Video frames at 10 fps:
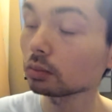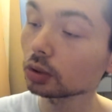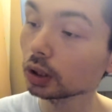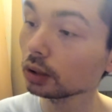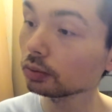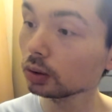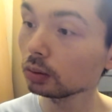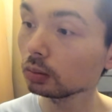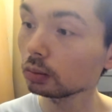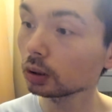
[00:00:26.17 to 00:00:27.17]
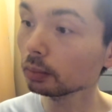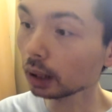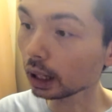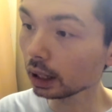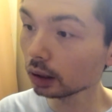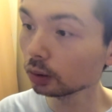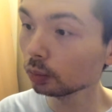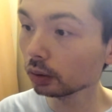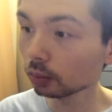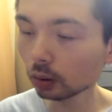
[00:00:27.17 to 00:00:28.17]
see if you compare
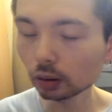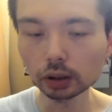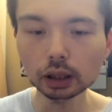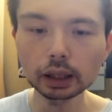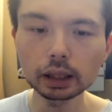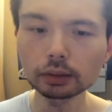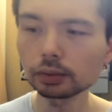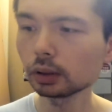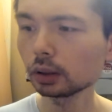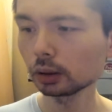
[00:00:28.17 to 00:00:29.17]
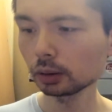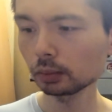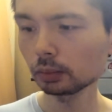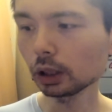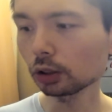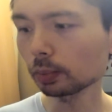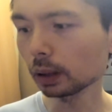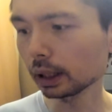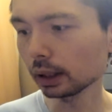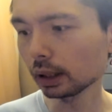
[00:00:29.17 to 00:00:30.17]
with what I have
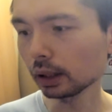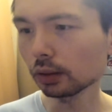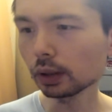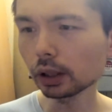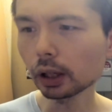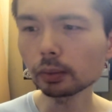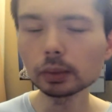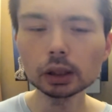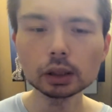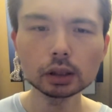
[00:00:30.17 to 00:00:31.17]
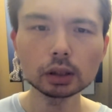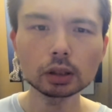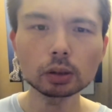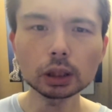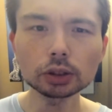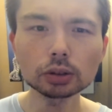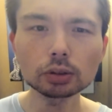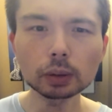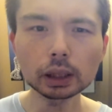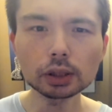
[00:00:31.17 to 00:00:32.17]
explained in this video. Question
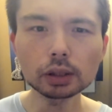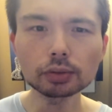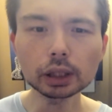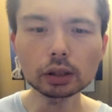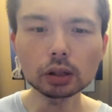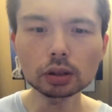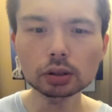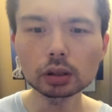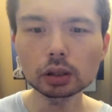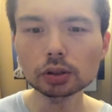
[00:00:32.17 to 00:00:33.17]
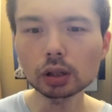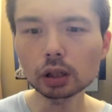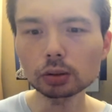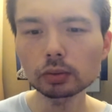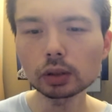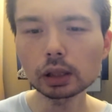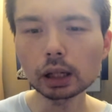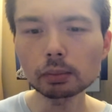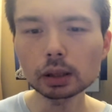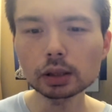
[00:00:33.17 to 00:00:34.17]
23. Ursula starts with the
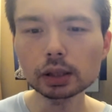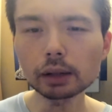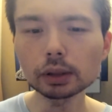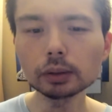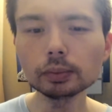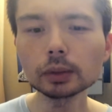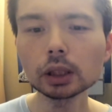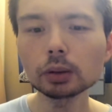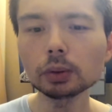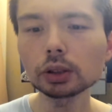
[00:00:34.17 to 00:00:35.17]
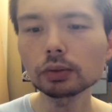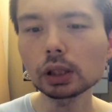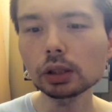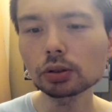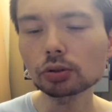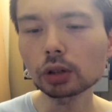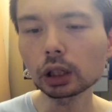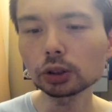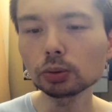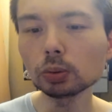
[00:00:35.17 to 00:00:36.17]
number 7. Which of these
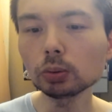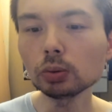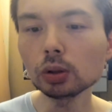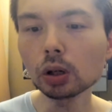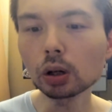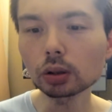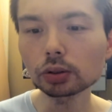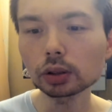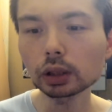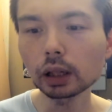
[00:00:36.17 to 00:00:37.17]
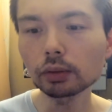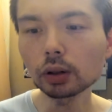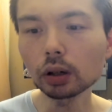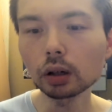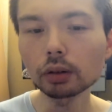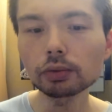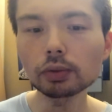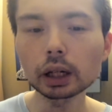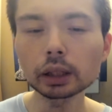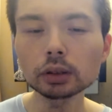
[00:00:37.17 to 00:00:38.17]
instructions will not give her a
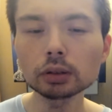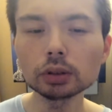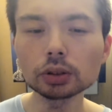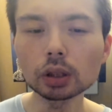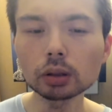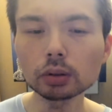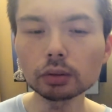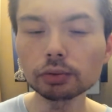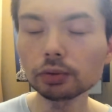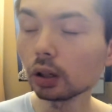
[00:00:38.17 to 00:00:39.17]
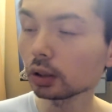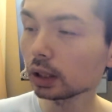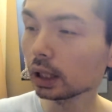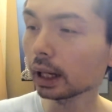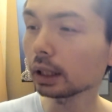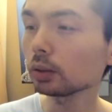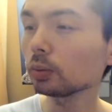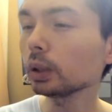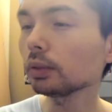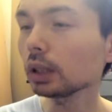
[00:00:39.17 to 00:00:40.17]
final result of 38?
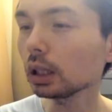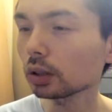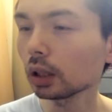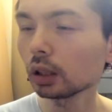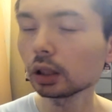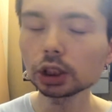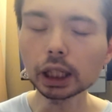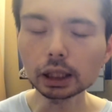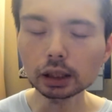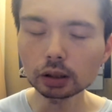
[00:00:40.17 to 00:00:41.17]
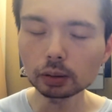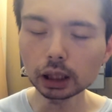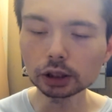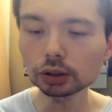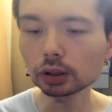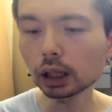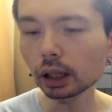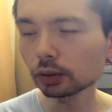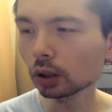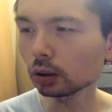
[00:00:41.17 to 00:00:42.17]
With these checking questions, I
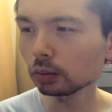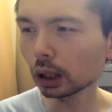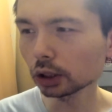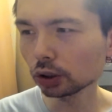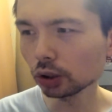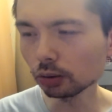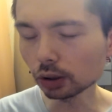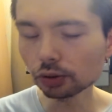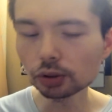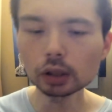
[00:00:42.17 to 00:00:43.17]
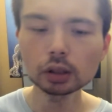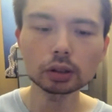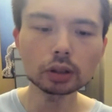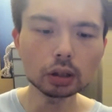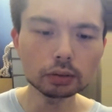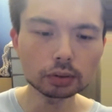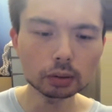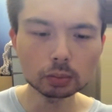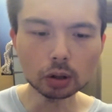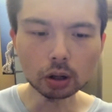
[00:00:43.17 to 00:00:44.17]
have told my students, go
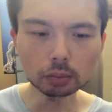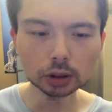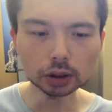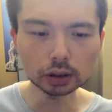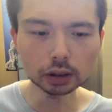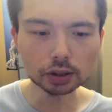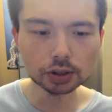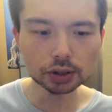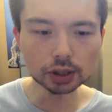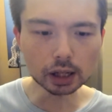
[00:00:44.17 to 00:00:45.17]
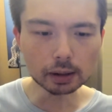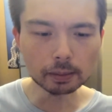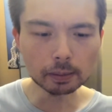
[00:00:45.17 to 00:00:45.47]
from option C.